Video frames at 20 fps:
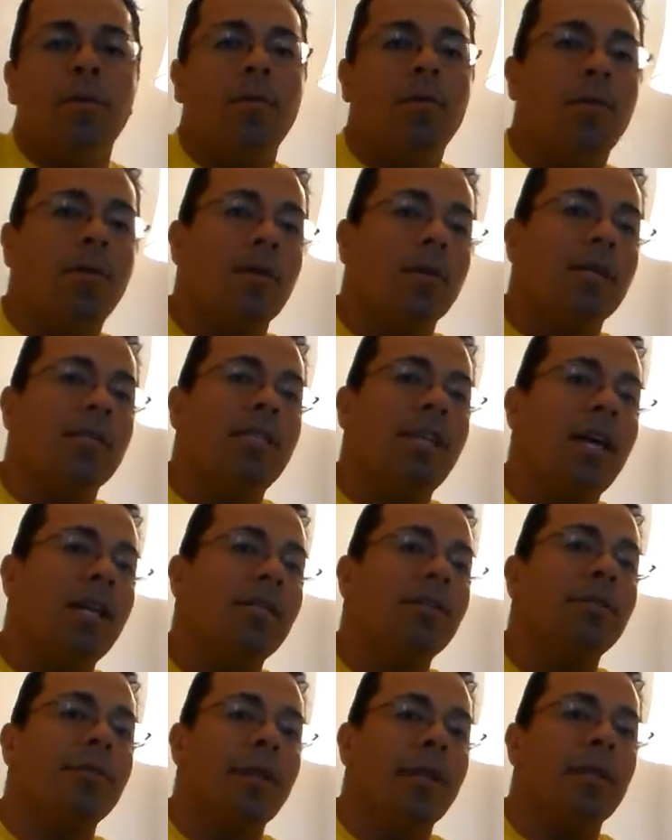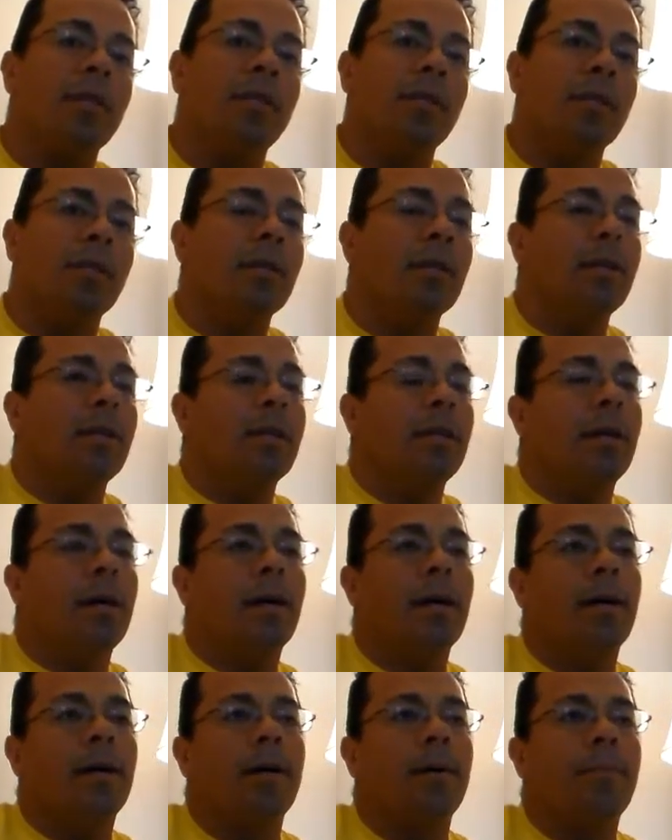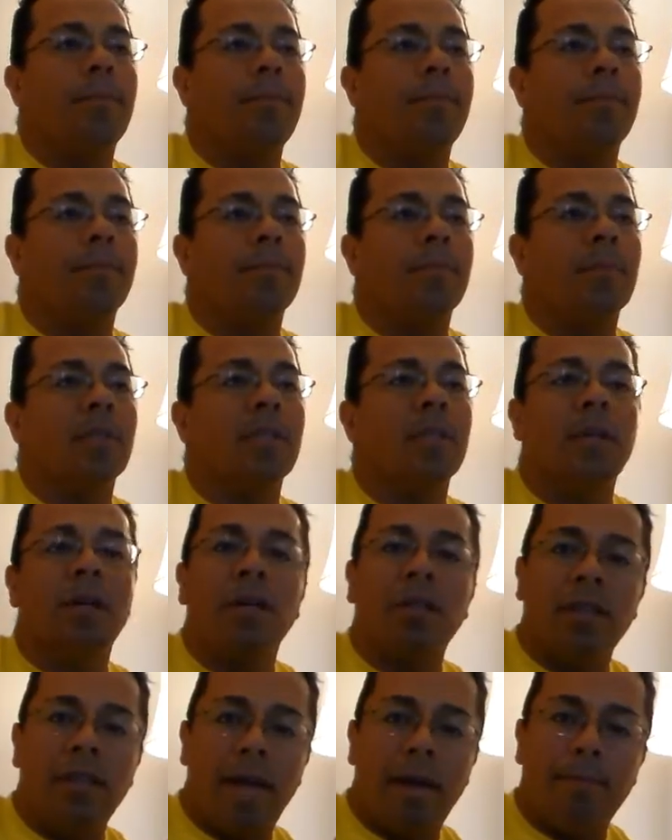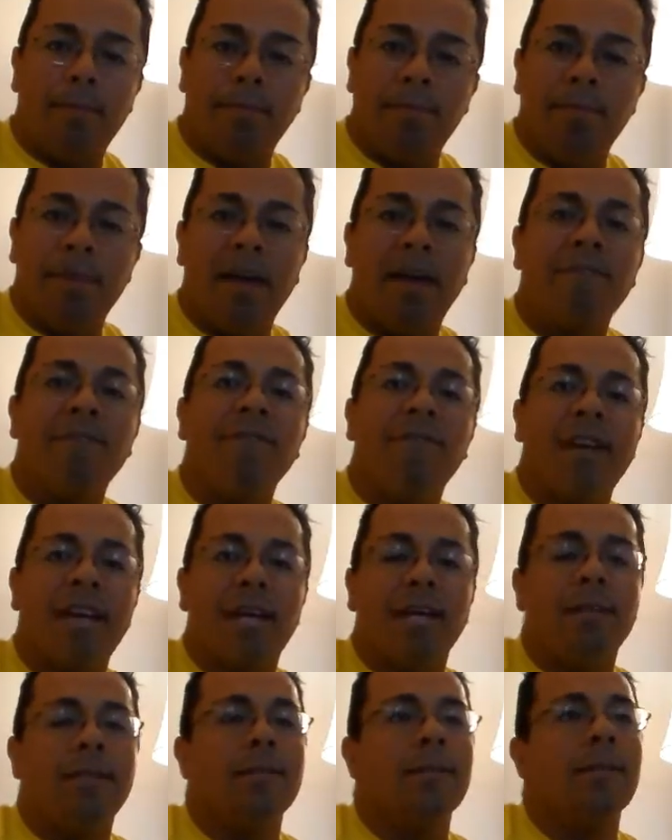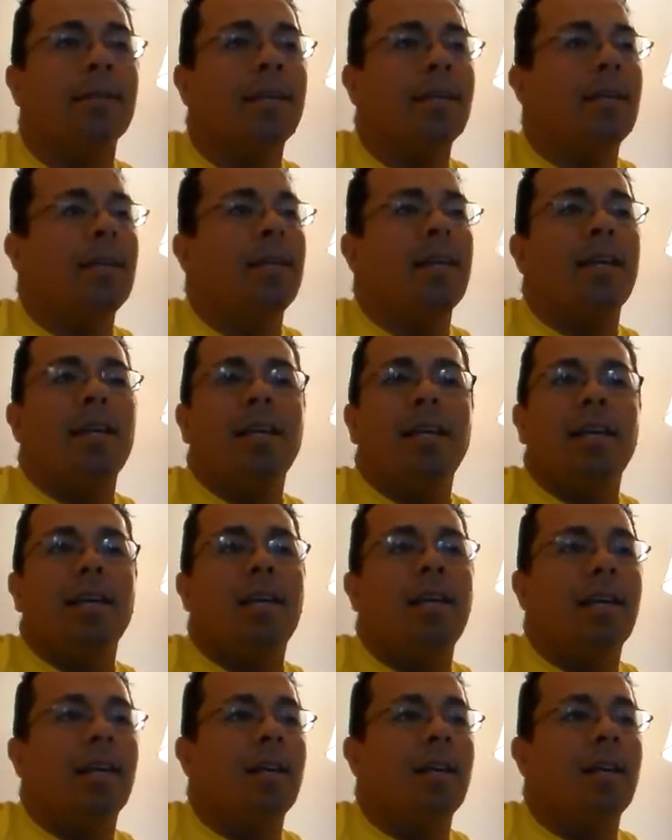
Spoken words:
or test strength, that phase it